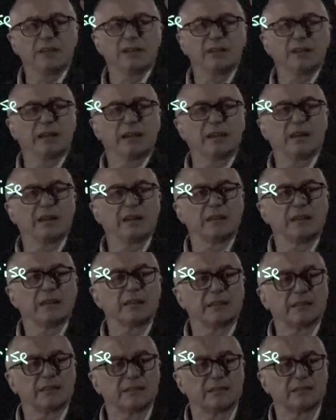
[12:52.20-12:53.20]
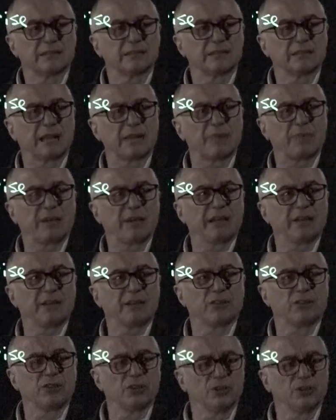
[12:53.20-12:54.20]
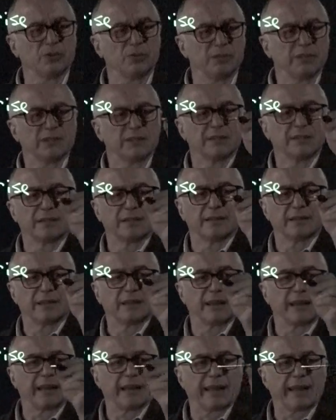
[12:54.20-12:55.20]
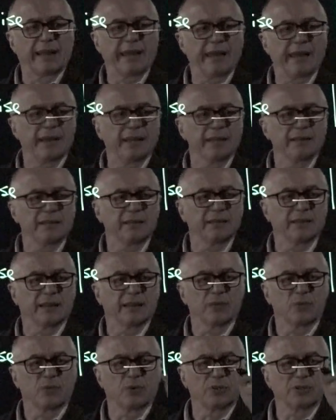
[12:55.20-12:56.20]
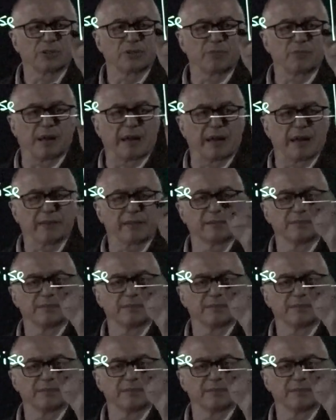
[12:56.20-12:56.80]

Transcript: a capillary tube and a water bath.